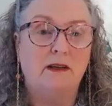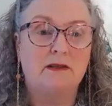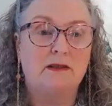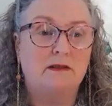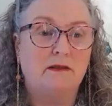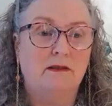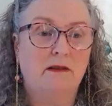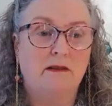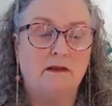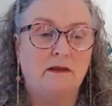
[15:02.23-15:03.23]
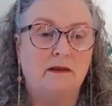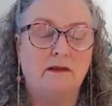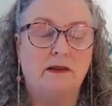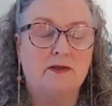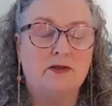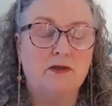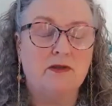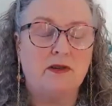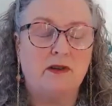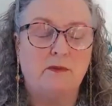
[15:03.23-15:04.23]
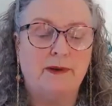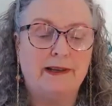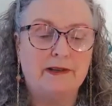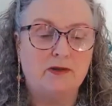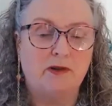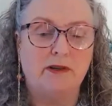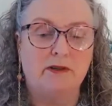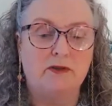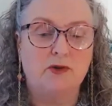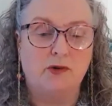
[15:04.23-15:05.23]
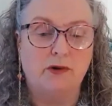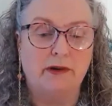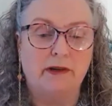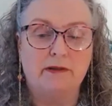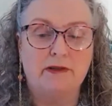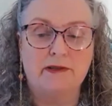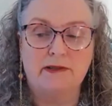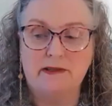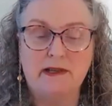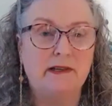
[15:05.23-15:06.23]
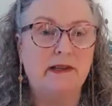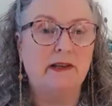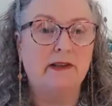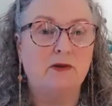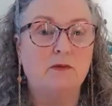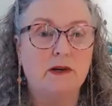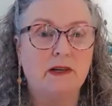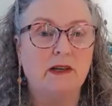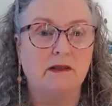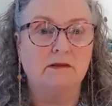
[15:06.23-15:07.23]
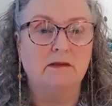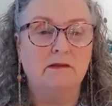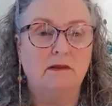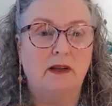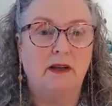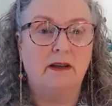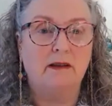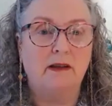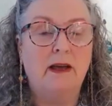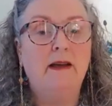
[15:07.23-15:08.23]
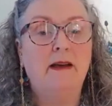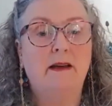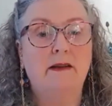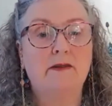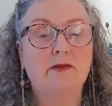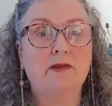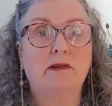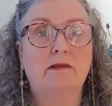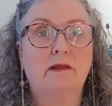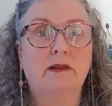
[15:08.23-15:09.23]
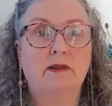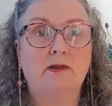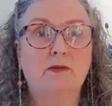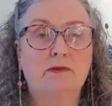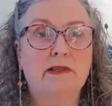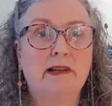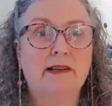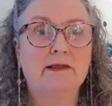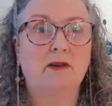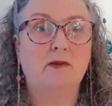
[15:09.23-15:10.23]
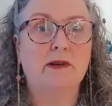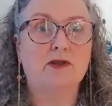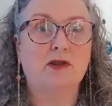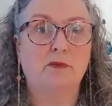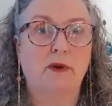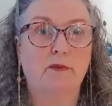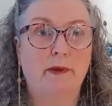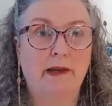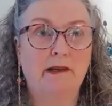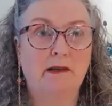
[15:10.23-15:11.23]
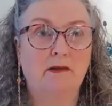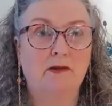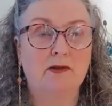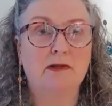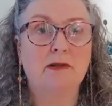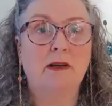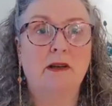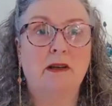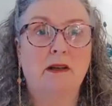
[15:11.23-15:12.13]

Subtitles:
it's such a pleasure and a joy to see that they're working. And you did ask a question about painkillers.